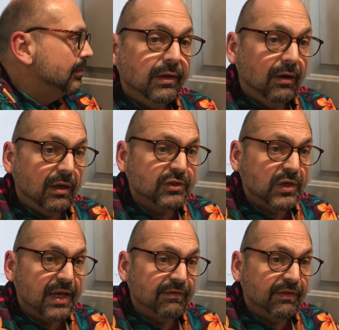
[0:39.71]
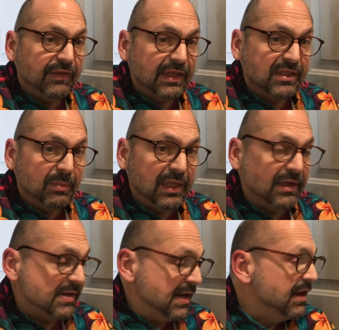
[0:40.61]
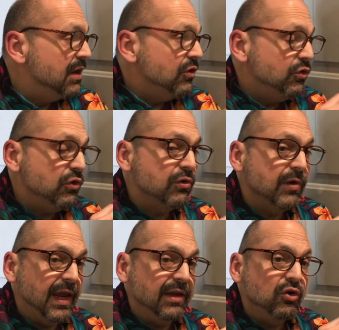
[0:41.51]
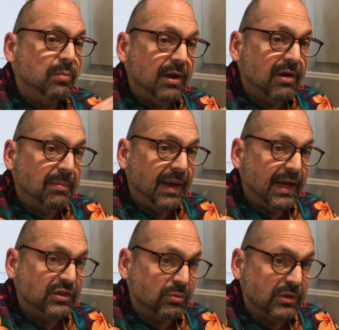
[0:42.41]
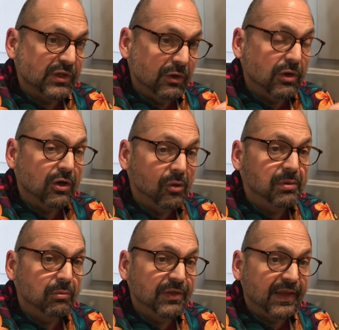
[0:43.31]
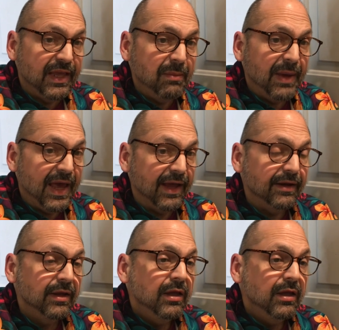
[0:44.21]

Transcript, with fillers: You also have the flexibility to create numeric passwords that you can open with the keypad.